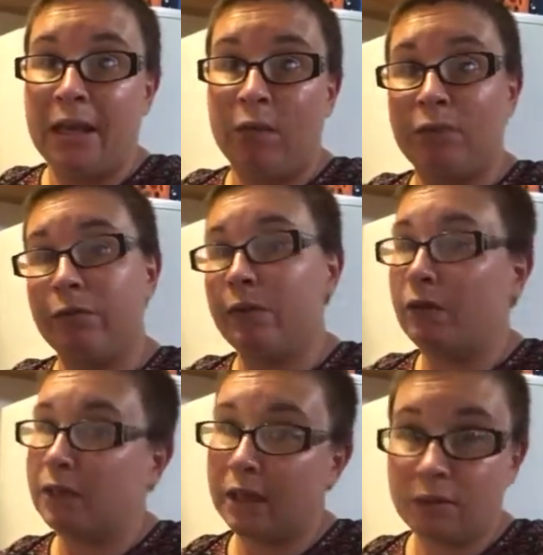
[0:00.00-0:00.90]
It would
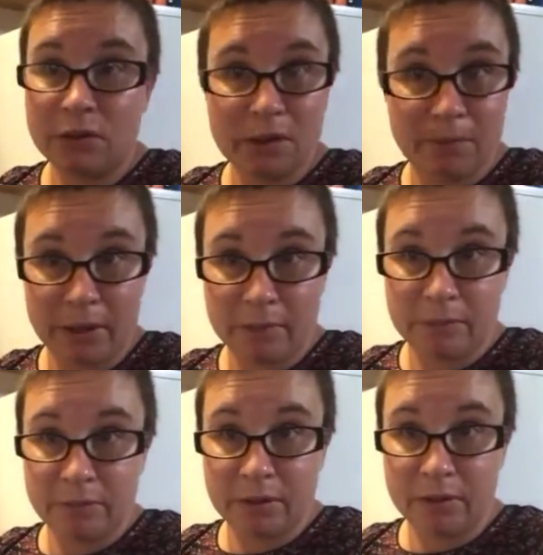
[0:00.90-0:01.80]
float down to the
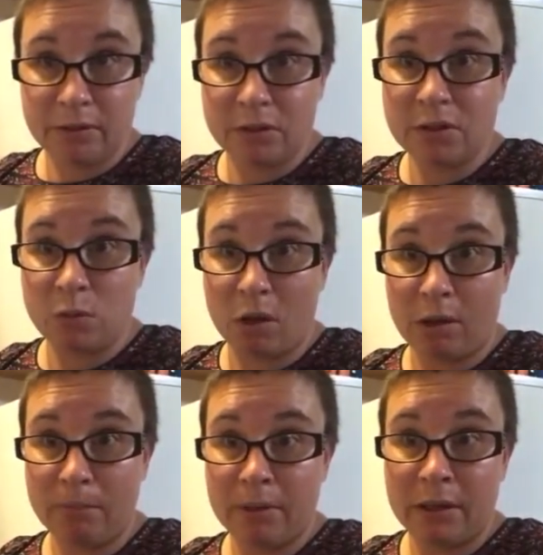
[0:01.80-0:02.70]
bottom of the, the
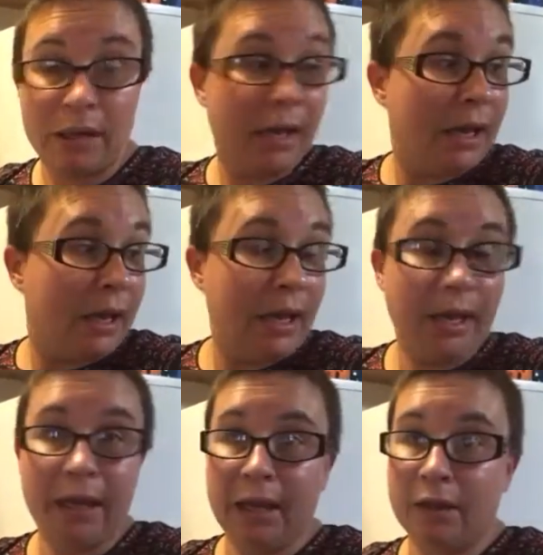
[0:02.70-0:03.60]
swamp
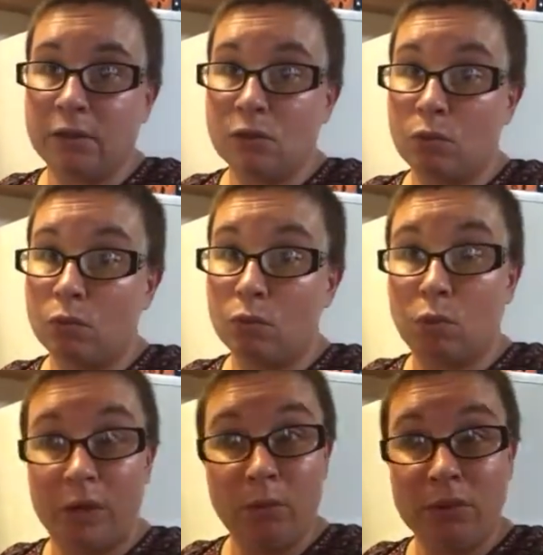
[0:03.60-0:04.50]
and
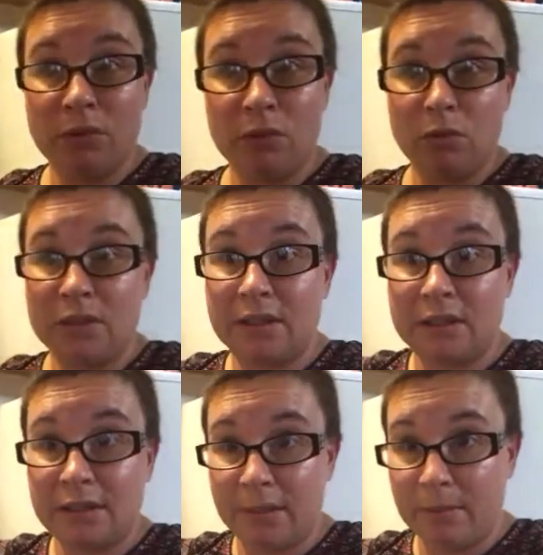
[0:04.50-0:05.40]
what it would do is
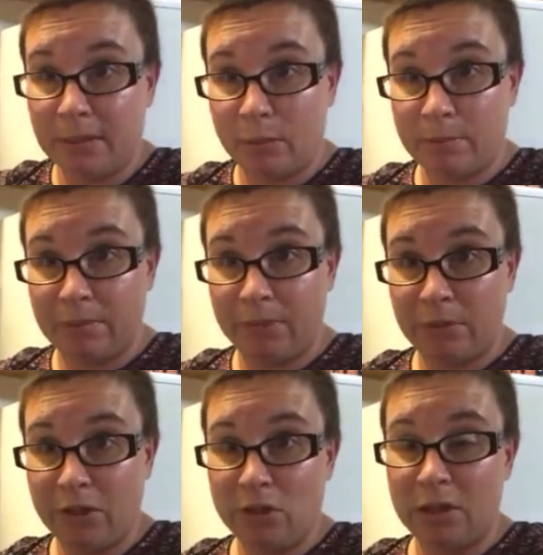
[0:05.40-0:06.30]
the sediment that would be
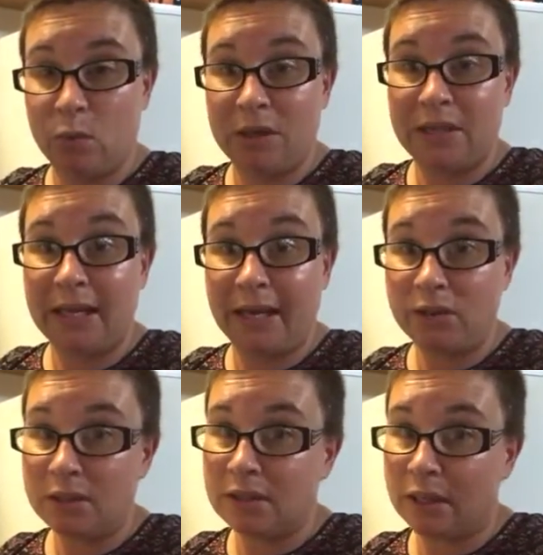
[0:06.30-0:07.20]
flushed in would
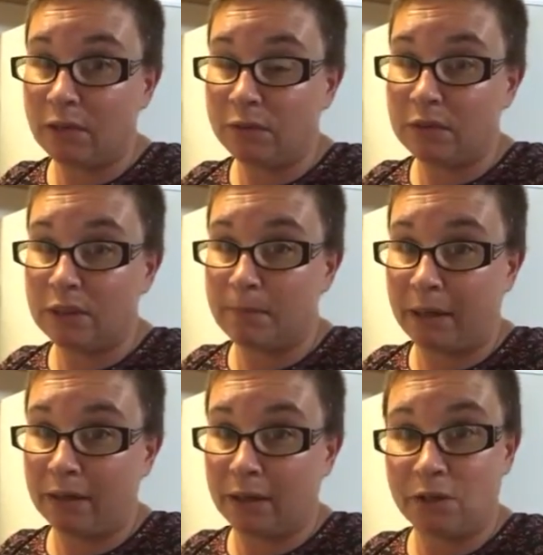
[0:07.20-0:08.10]
attach itself to the
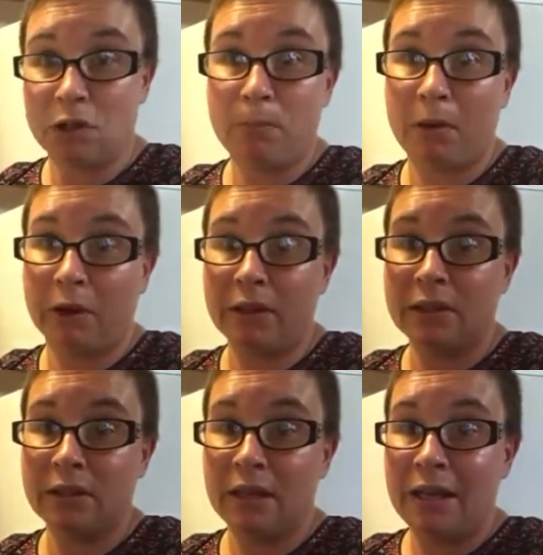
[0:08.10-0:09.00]
biological
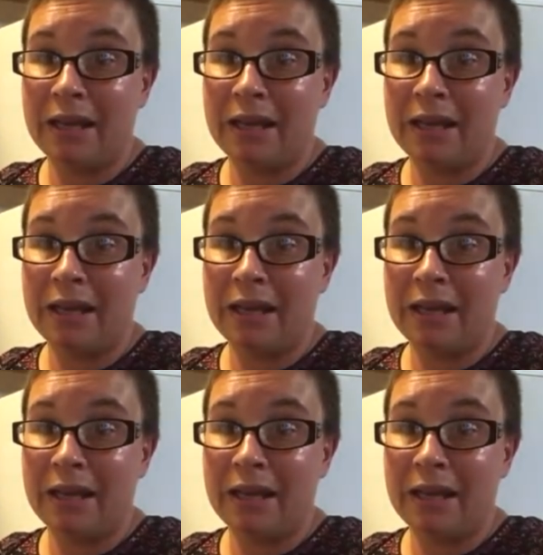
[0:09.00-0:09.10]
part,